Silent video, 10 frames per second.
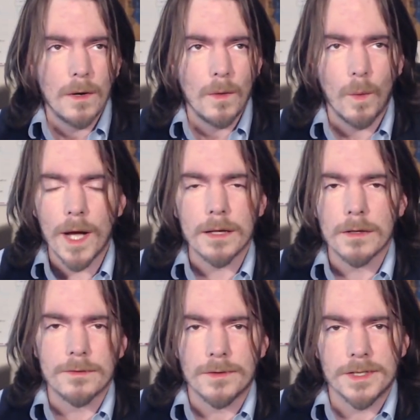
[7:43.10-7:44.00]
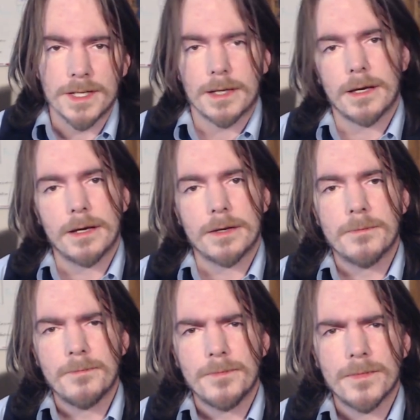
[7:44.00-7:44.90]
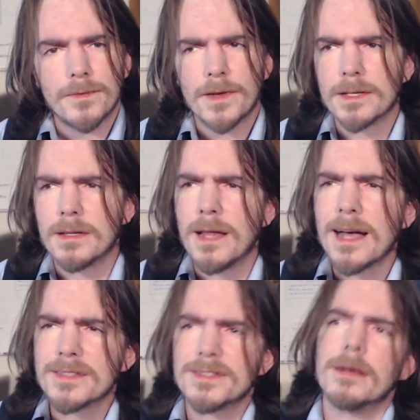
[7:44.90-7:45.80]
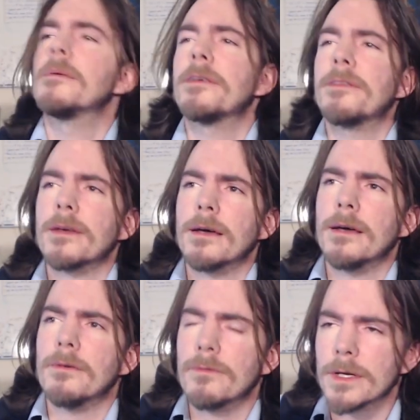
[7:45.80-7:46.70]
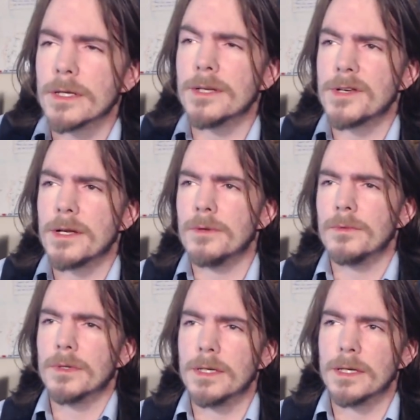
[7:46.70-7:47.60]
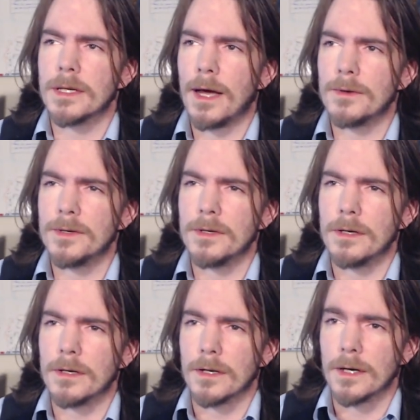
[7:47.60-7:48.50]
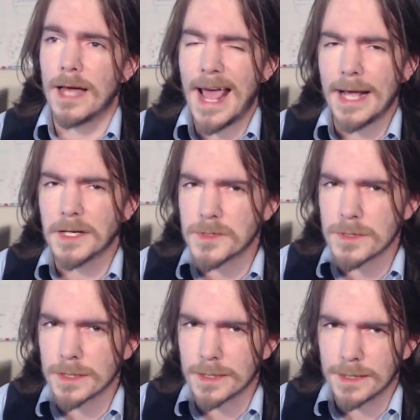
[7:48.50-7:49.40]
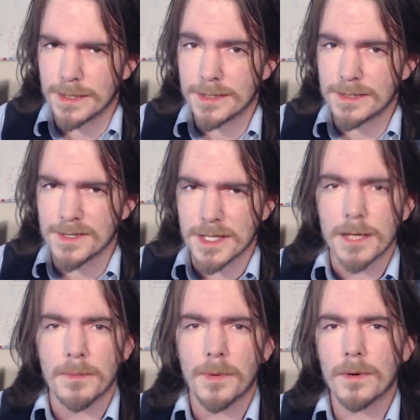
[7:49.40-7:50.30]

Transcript: well over a decade. In fact, the last time I think I really genuinely encountered a hatred this deep